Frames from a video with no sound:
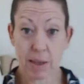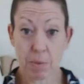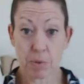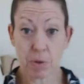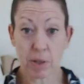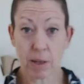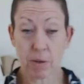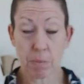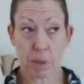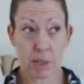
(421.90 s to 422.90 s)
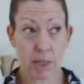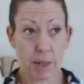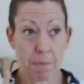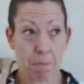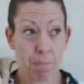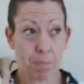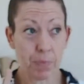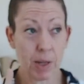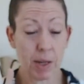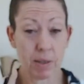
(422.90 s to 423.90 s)
that was on again on the Monday.
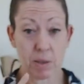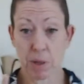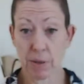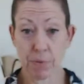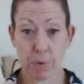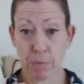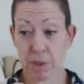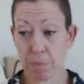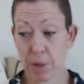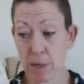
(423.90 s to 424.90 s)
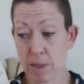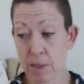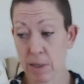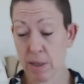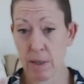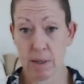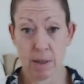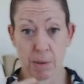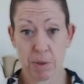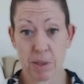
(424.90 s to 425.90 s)
And so while everyone was in bed,
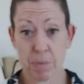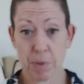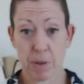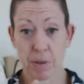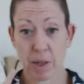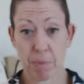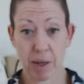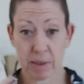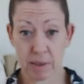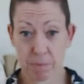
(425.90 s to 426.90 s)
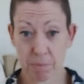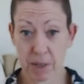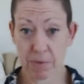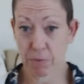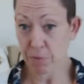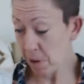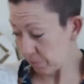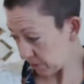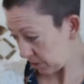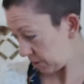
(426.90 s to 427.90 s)
I went to the boot, came back and met everyone for
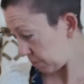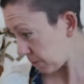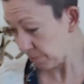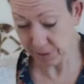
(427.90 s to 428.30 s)
breakfast. So it was